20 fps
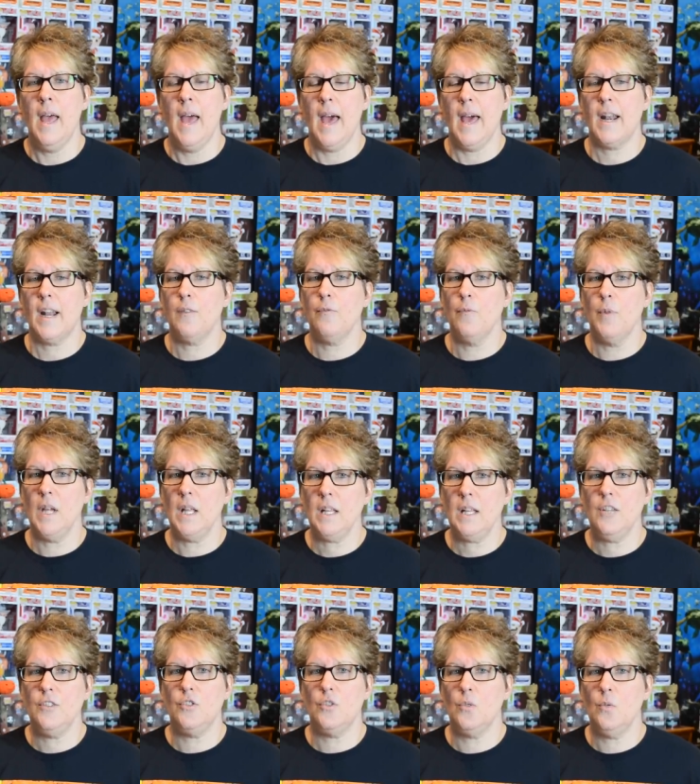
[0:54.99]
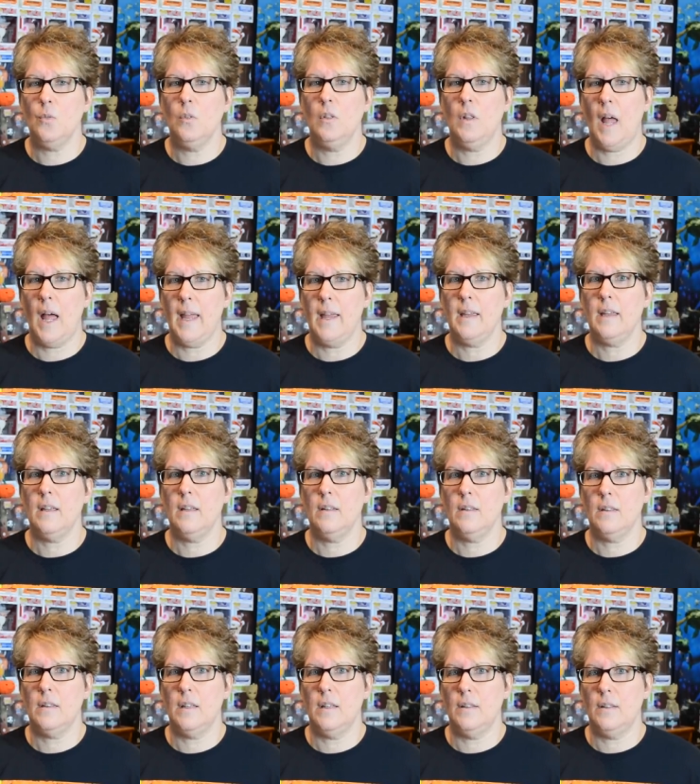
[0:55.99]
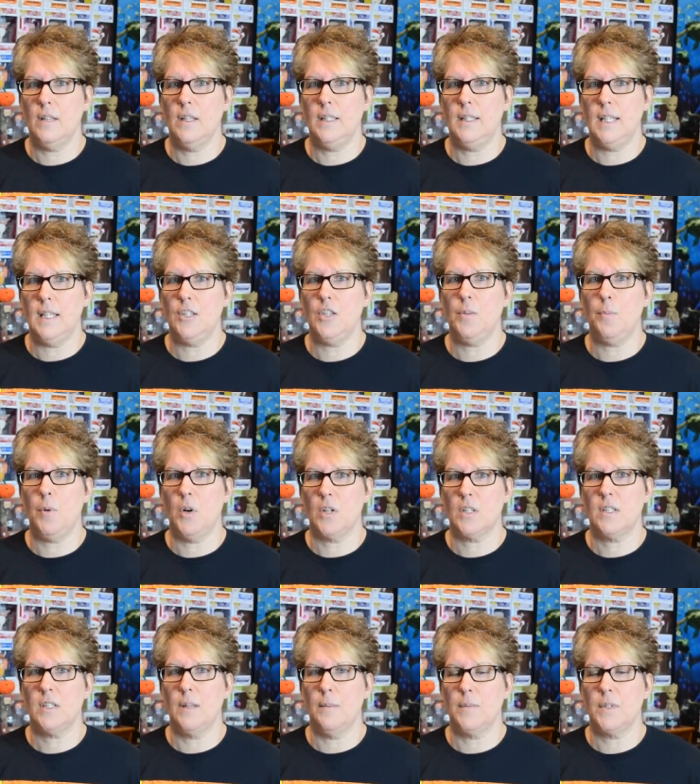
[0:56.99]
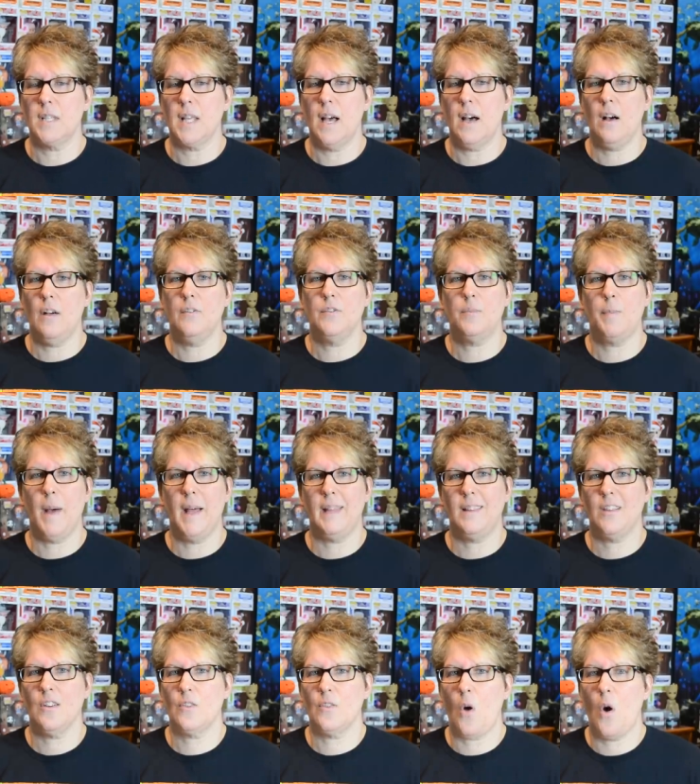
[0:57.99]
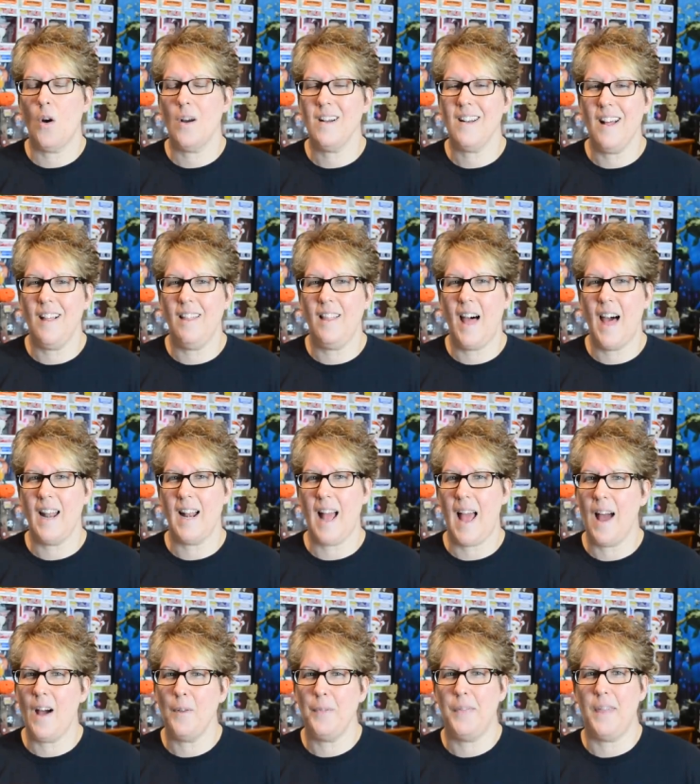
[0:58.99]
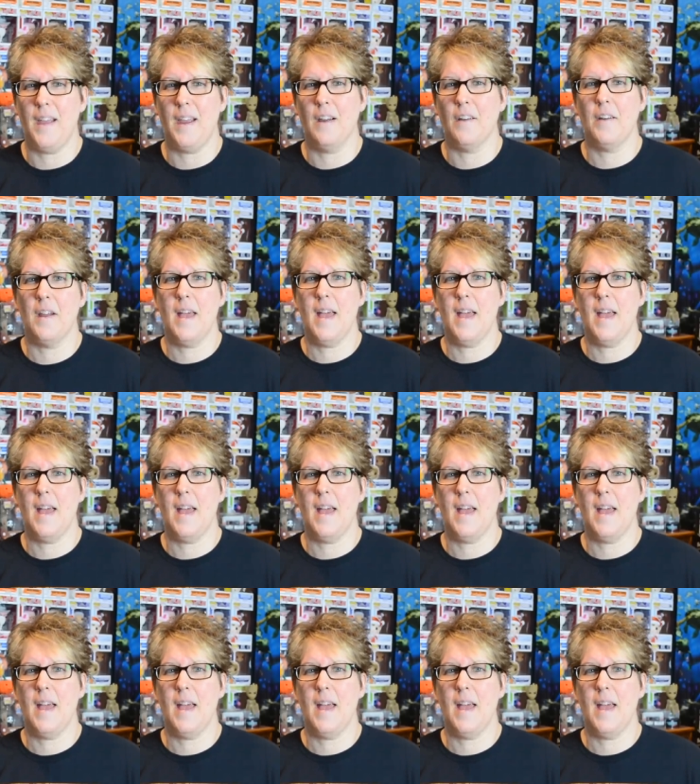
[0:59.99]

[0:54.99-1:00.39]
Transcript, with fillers: And I really do like the Digibooks themselves, but there aren't a lot out there.